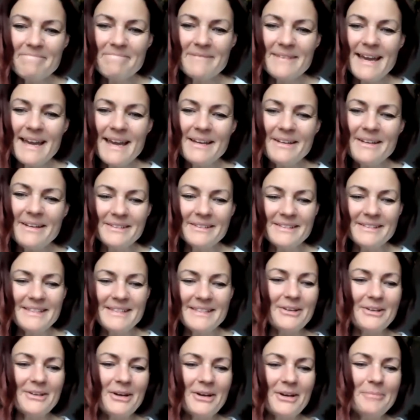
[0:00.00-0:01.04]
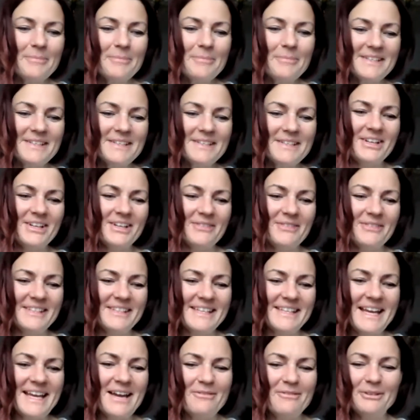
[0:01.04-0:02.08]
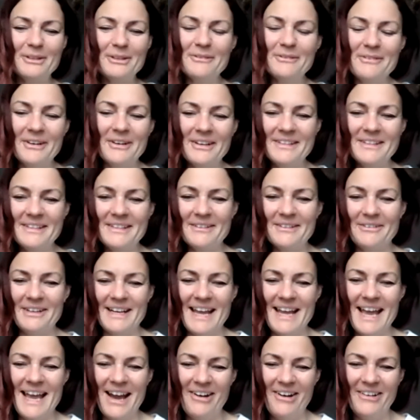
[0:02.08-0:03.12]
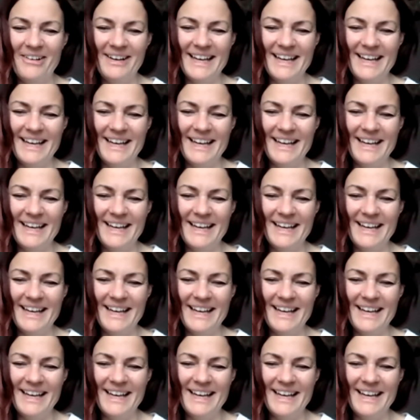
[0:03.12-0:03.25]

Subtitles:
Yeah, you'll see the composition of the staff look very different now.